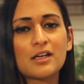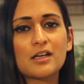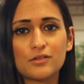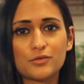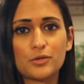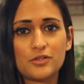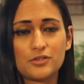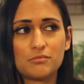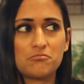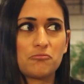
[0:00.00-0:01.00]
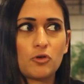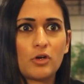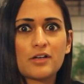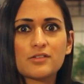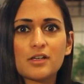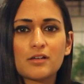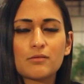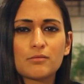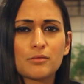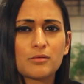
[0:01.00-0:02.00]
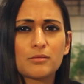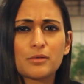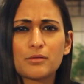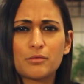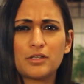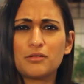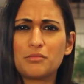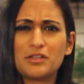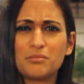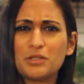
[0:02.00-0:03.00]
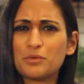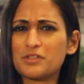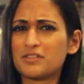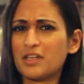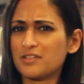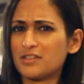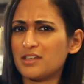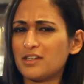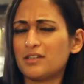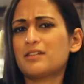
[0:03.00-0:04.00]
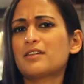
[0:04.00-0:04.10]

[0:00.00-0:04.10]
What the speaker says: And of course, Craig said, well, what do you mean, the meat was sexy?